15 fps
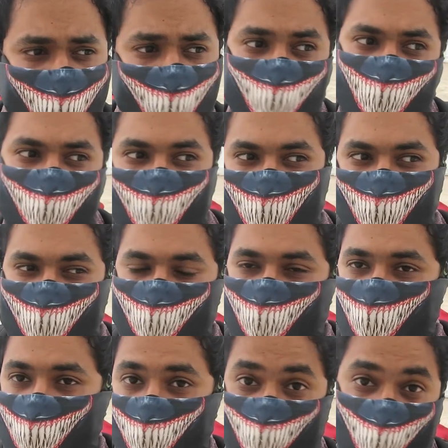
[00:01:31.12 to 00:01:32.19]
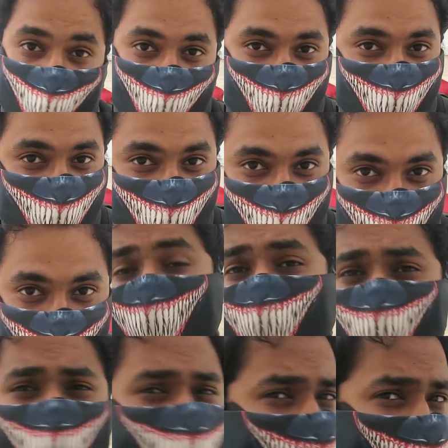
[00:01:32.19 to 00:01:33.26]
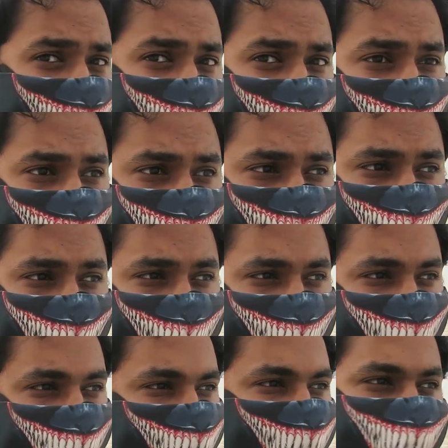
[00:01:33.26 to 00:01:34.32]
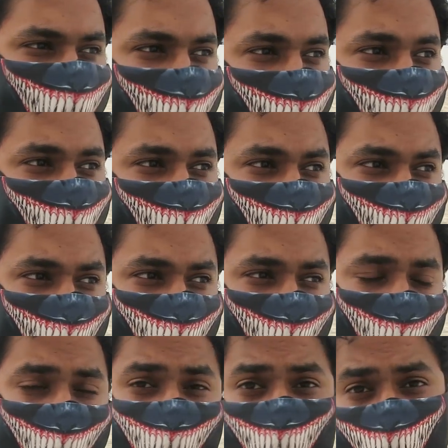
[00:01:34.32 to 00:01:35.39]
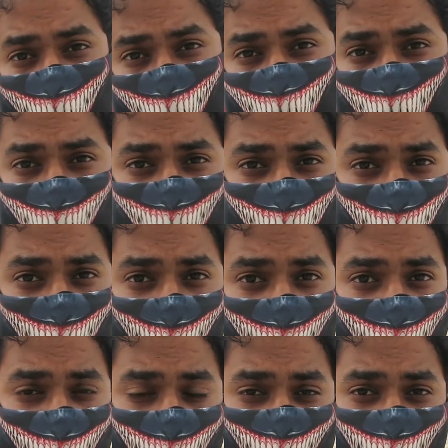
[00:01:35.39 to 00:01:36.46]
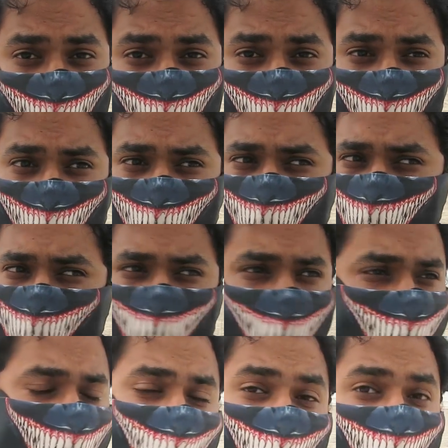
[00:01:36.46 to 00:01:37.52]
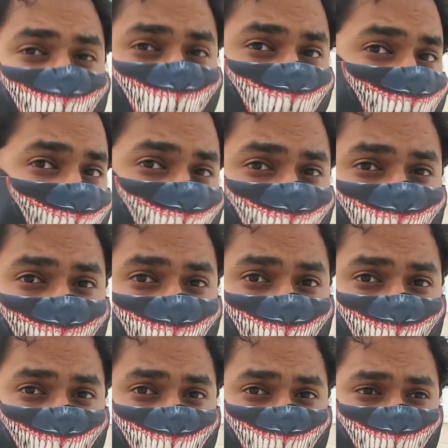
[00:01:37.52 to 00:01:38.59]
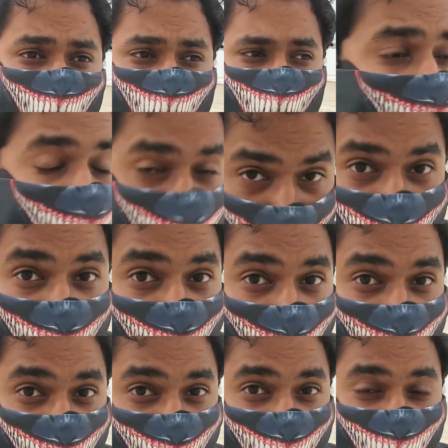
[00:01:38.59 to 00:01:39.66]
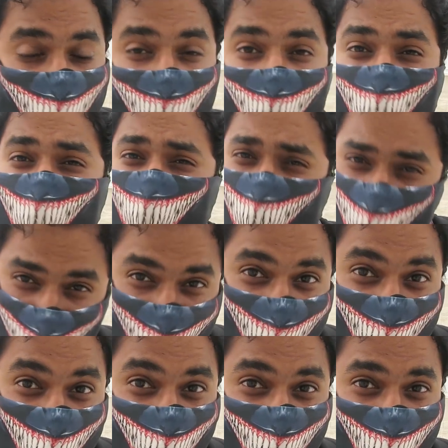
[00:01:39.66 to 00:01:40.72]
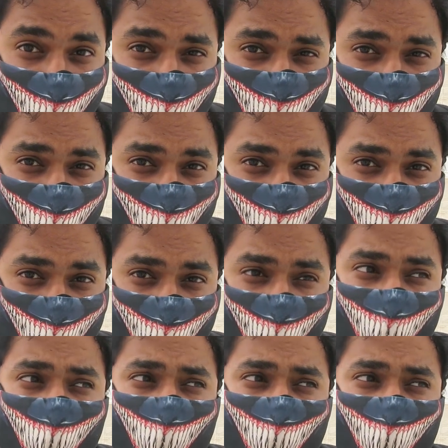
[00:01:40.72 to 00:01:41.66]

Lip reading: And then fly back. Now you may ask, the bike rental guys do provide helmets, right? So why do I need to carry my helmets? Let me ask you, have you seen those helmets?